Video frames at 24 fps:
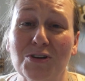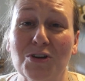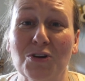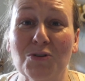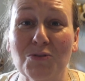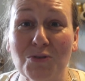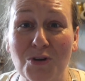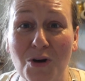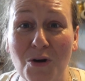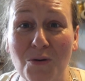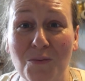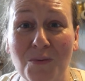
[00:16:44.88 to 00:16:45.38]

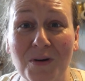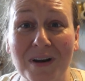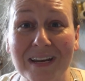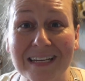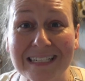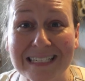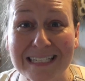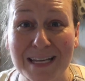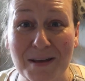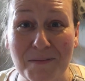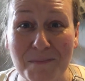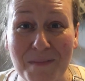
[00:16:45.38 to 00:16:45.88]
you know what a
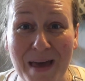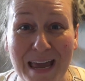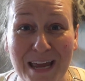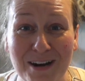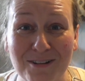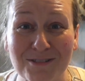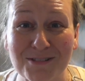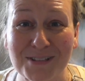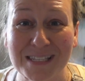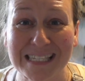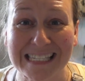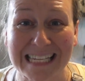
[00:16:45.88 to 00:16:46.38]

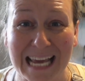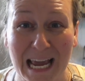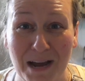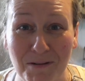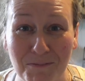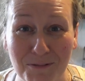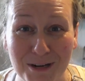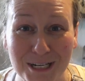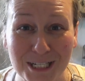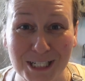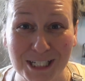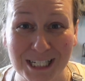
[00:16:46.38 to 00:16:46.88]
tomato
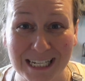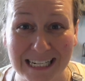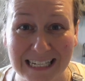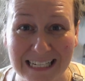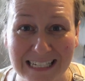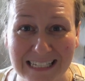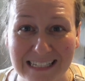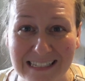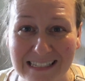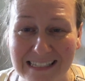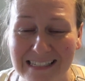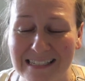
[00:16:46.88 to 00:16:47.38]
sandwich
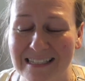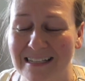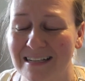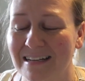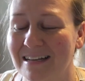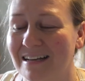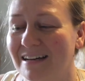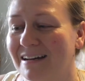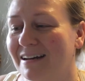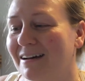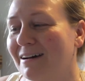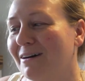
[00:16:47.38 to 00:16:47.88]
is?
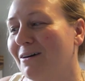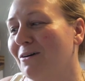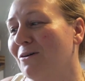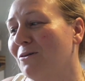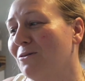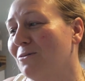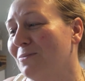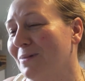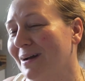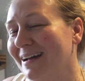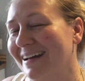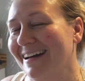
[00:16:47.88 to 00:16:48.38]

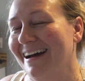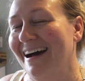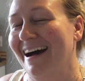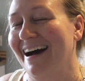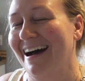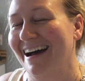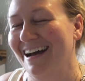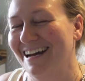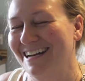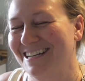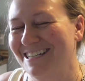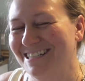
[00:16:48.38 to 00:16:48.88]
Oh my
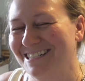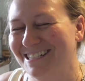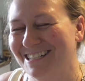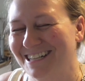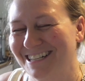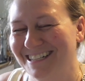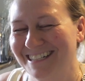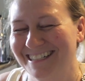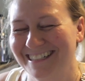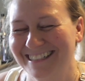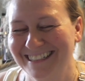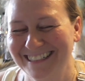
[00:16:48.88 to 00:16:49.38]
gosh.
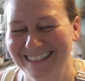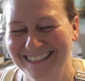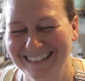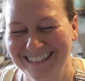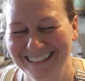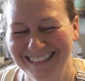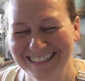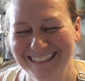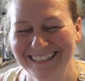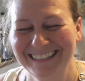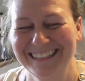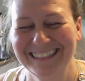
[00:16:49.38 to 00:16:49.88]

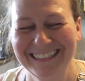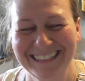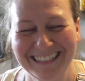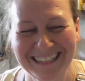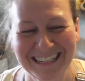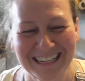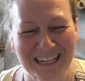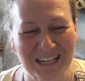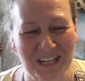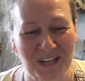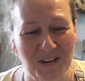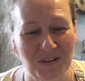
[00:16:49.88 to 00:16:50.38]

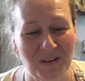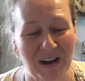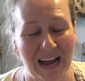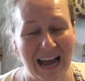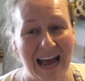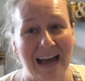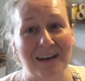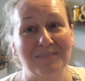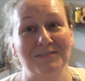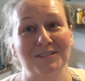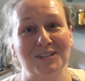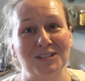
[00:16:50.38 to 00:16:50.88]
You
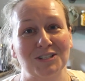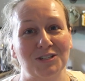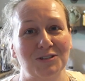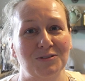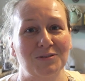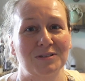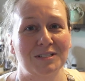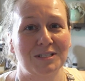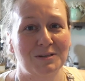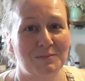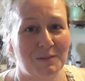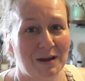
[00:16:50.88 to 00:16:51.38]
have to do
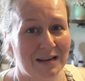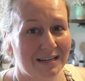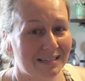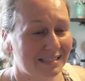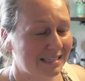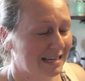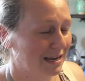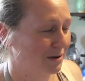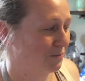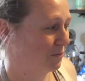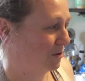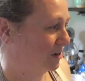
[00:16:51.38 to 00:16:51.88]
a tomato
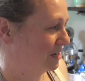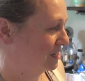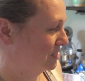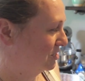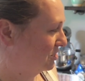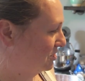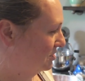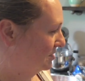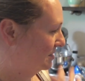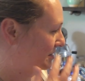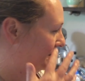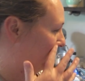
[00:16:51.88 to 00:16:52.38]

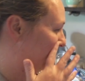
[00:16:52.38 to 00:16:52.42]
sandwich.